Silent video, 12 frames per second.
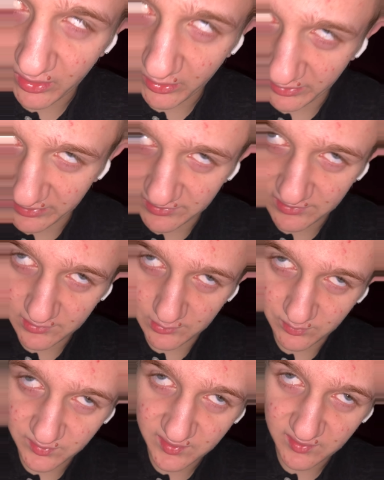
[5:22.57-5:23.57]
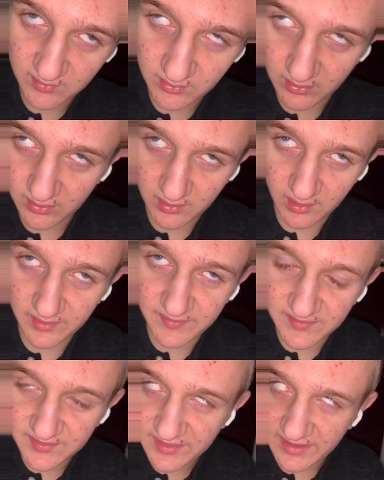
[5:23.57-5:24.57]
are in use on the
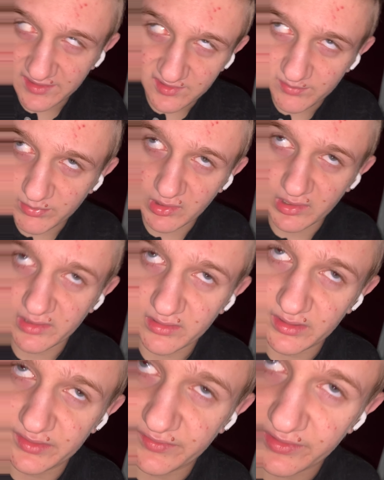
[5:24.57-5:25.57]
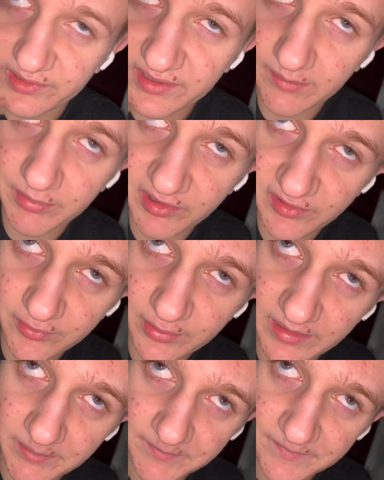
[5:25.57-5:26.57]
status bar on the very top of the screen.